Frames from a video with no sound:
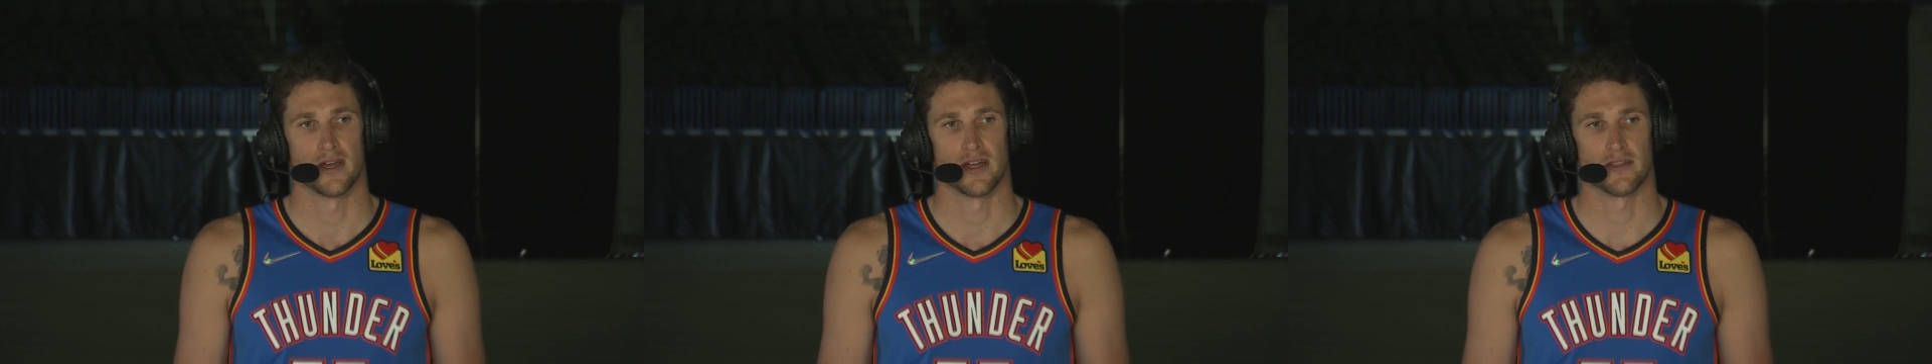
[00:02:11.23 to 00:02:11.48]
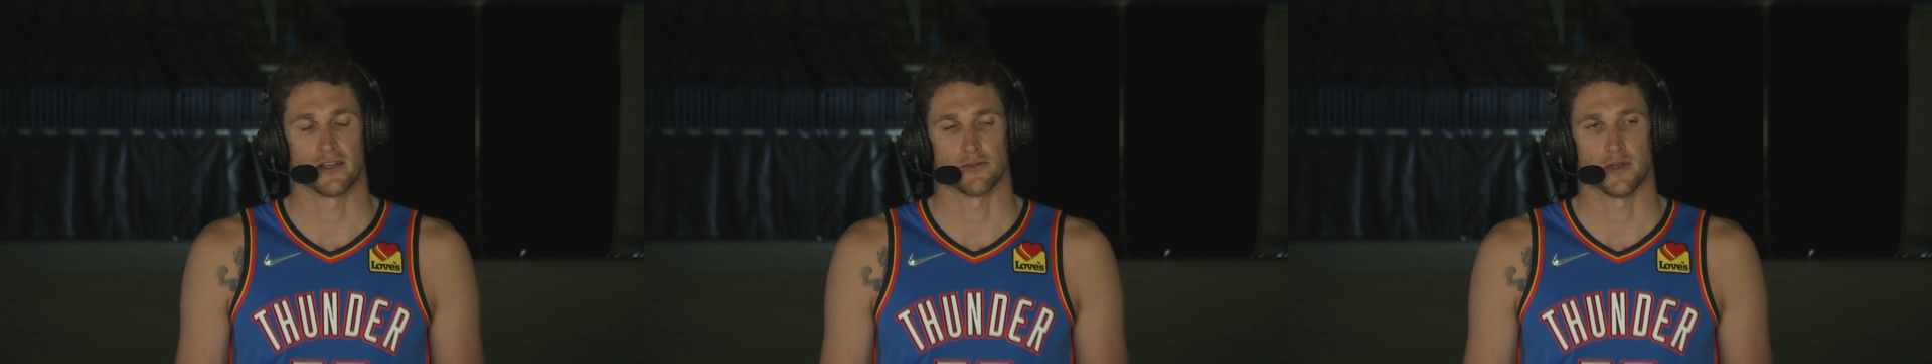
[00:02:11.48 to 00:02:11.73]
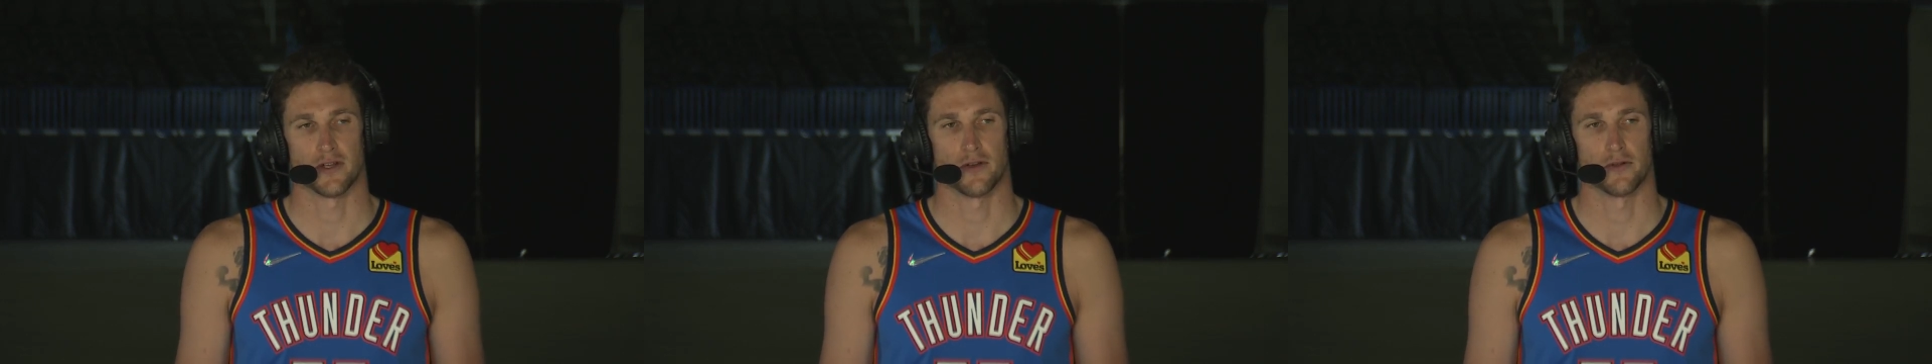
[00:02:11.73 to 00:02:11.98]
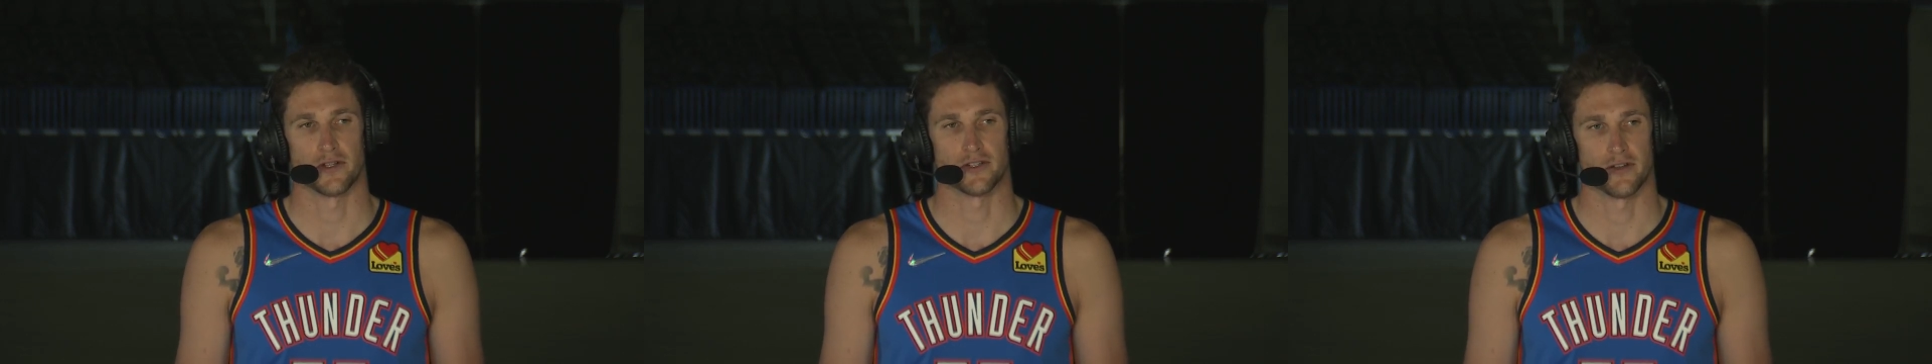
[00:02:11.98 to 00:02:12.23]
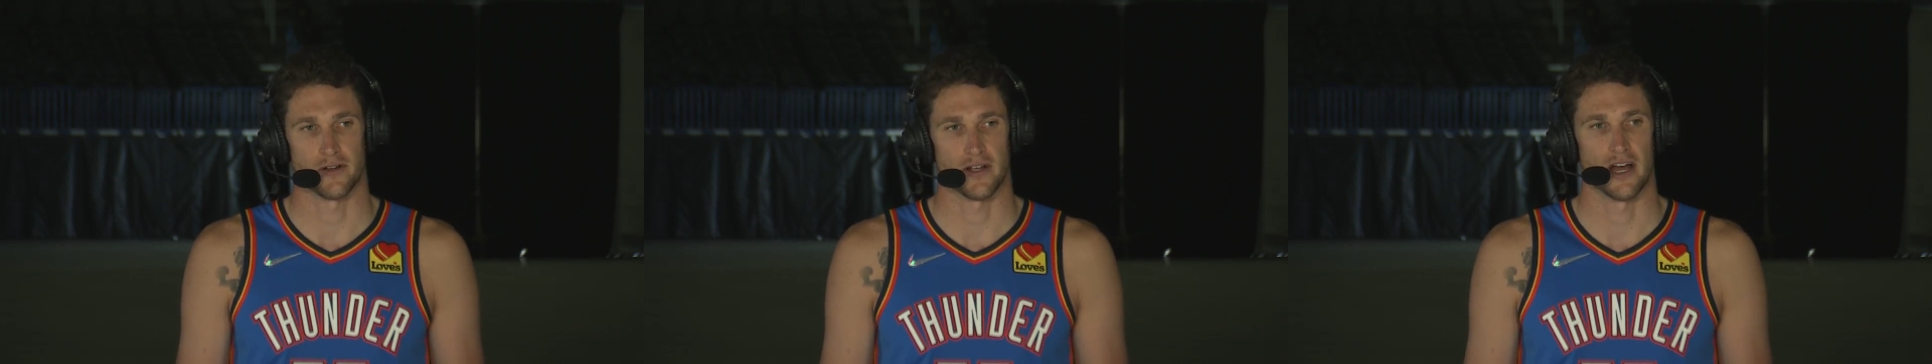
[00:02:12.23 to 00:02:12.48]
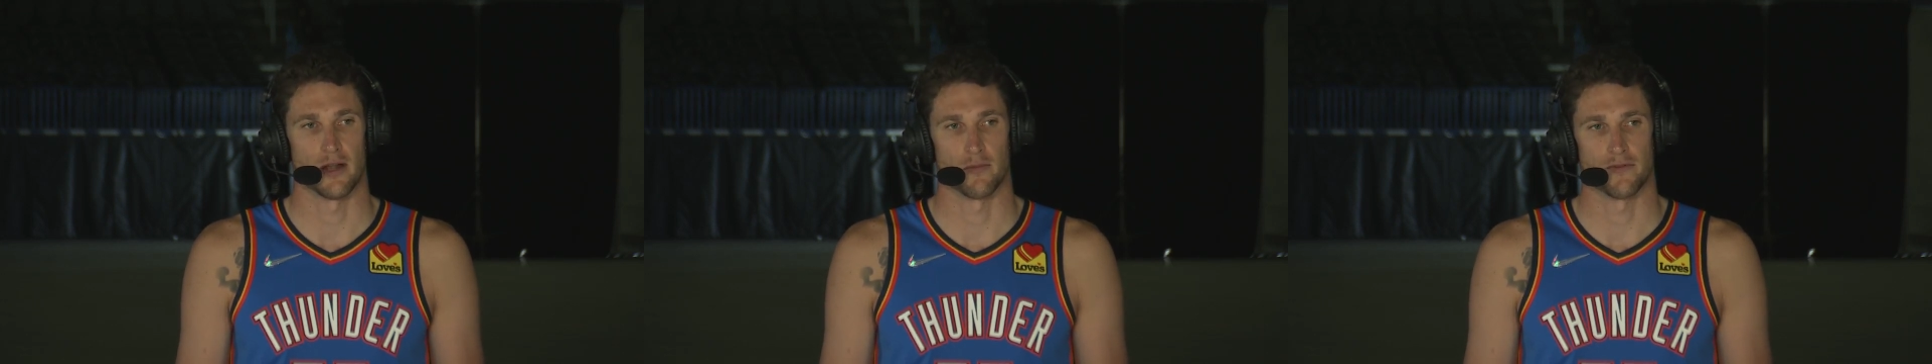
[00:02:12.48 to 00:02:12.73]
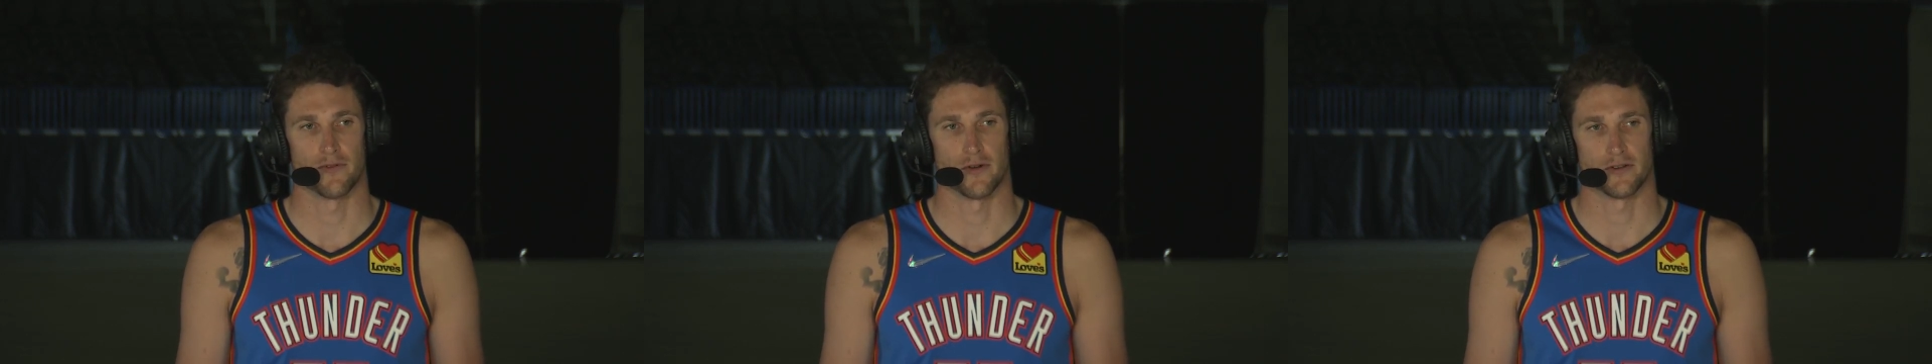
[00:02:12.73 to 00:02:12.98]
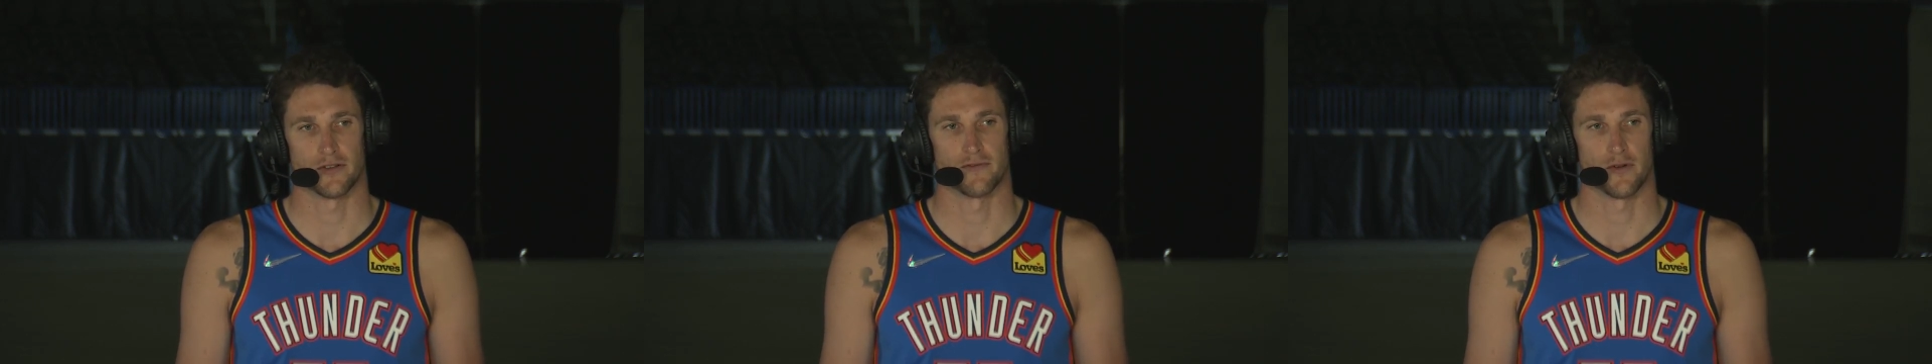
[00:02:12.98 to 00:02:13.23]
and things we can hold each other accountable
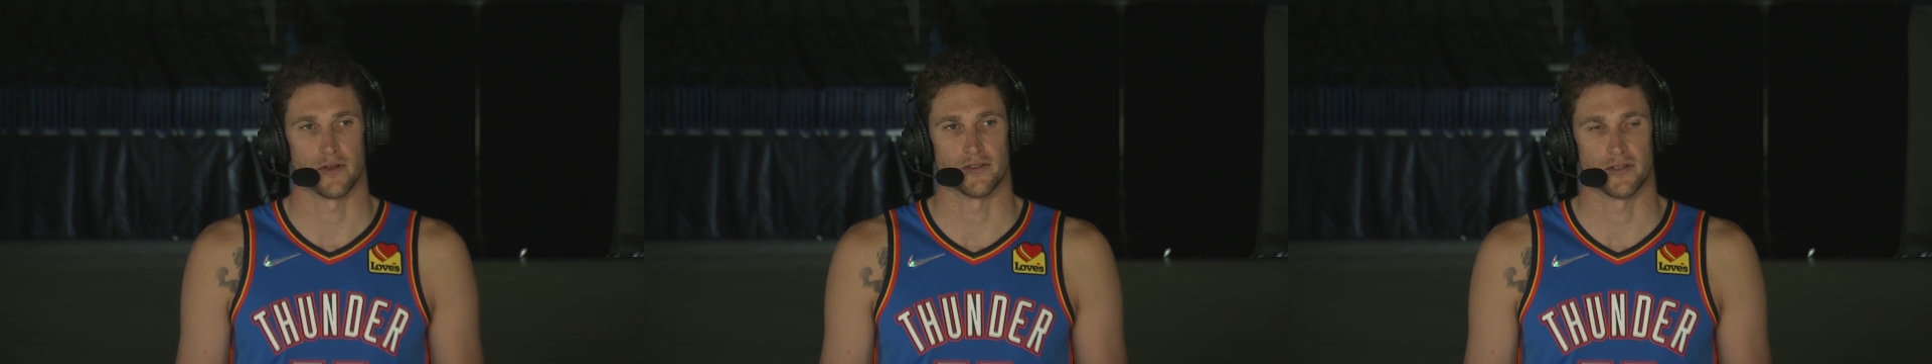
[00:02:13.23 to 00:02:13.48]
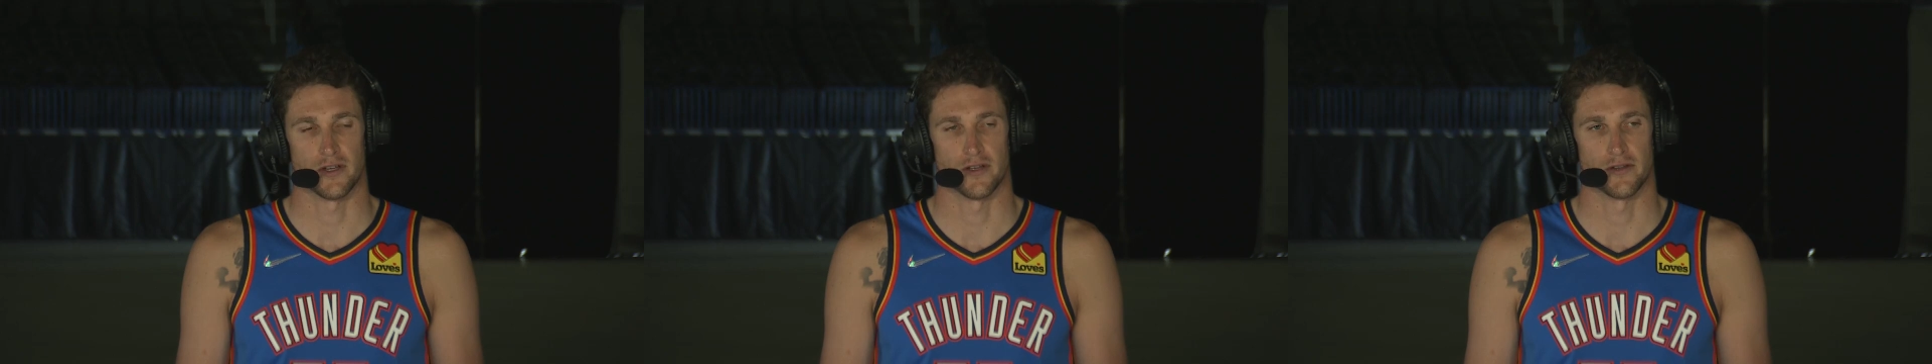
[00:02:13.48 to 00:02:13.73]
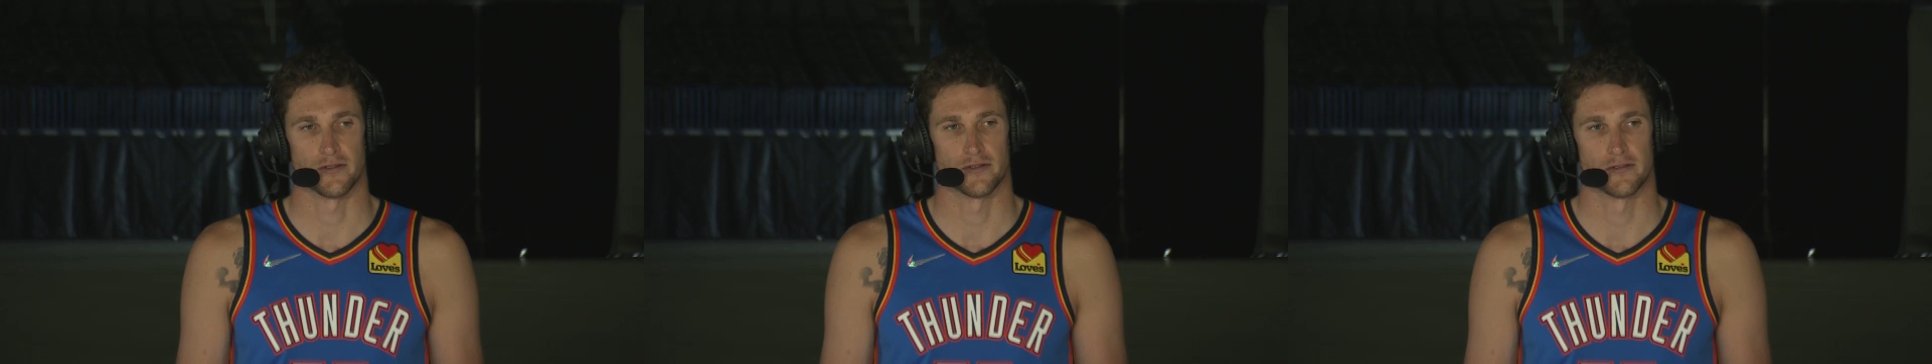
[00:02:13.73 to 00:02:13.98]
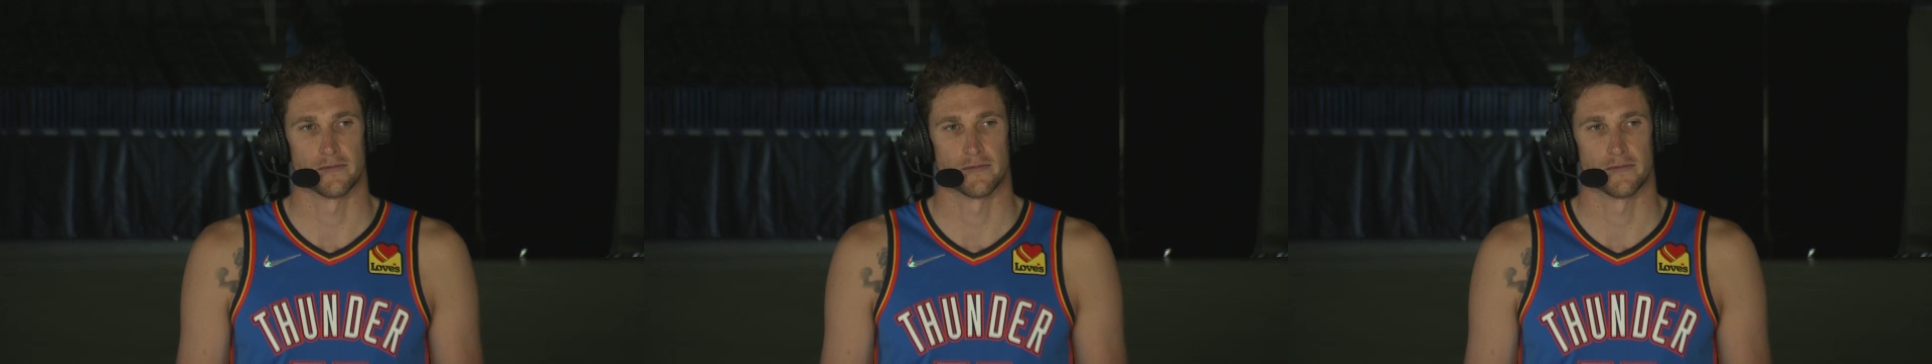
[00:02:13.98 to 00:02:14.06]
for, so focusing on those.